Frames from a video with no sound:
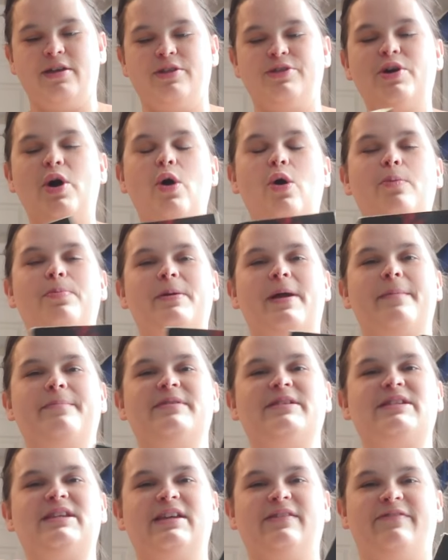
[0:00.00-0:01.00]
the whole
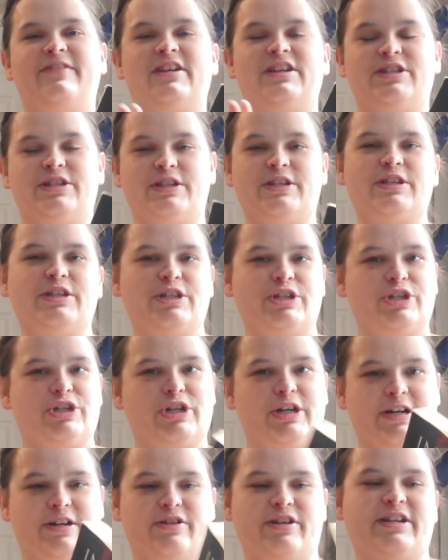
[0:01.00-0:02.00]
premise of Into the
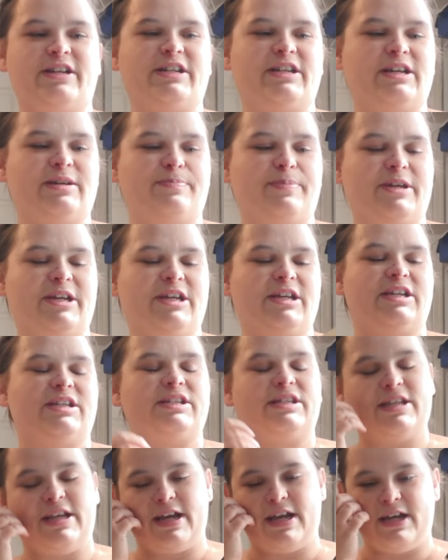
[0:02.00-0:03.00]
Drowning Deep
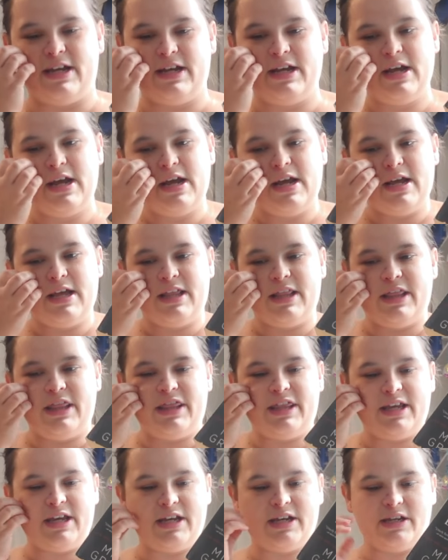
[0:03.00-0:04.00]
is that
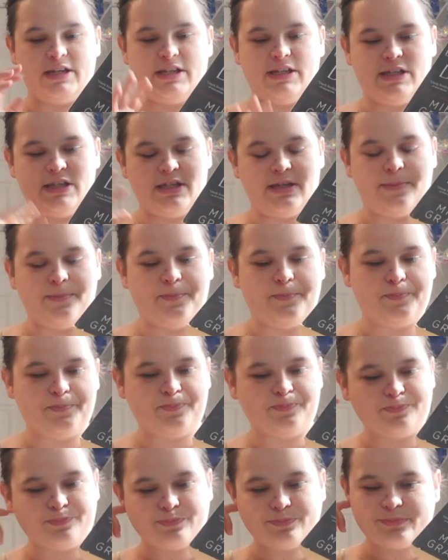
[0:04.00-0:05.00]
this
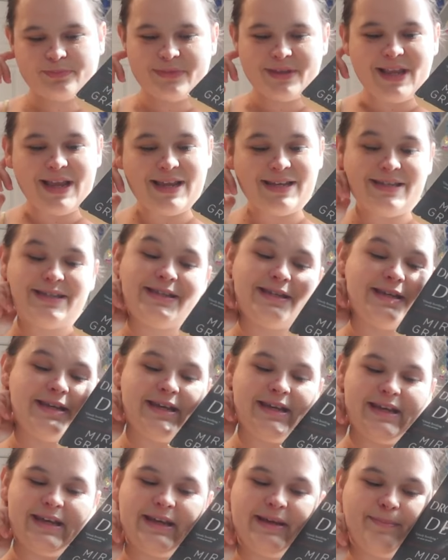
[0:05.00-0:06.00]

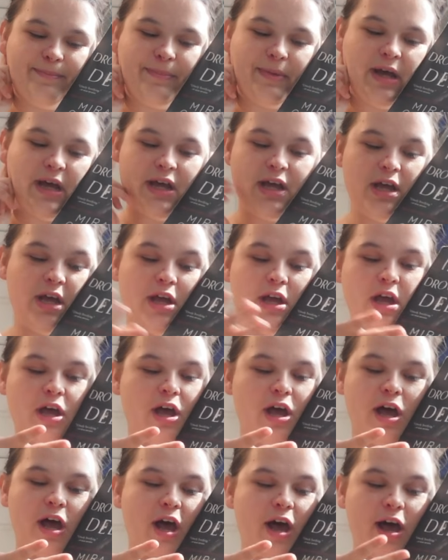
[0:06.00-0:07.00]
team
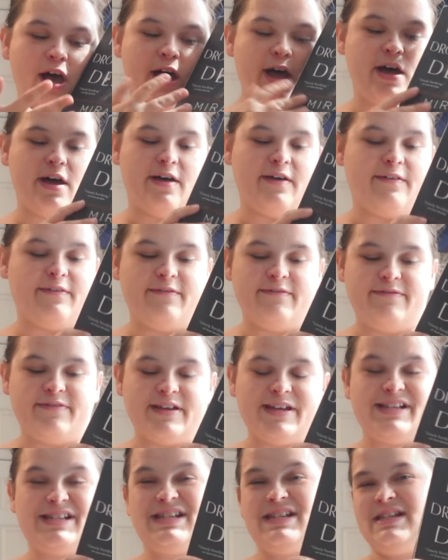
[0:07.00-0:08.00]

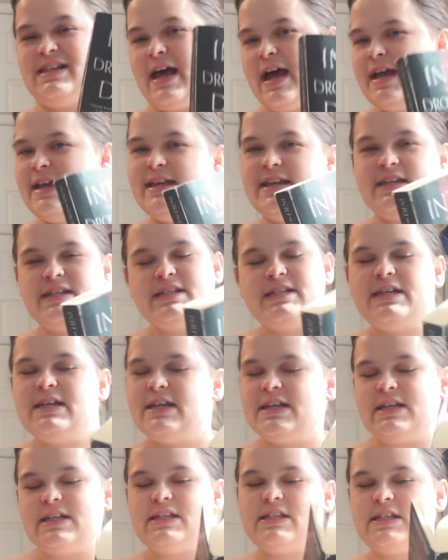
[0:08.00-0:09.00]
of
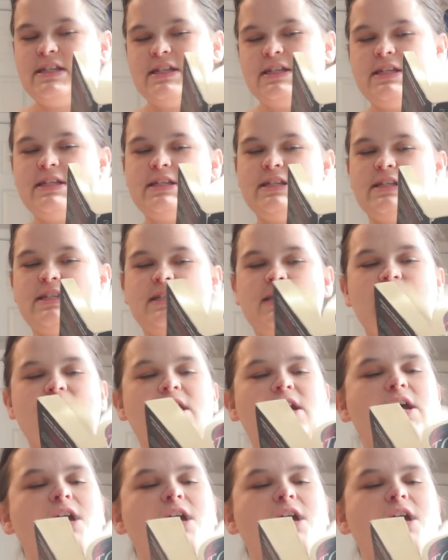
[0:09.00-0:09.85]
scientists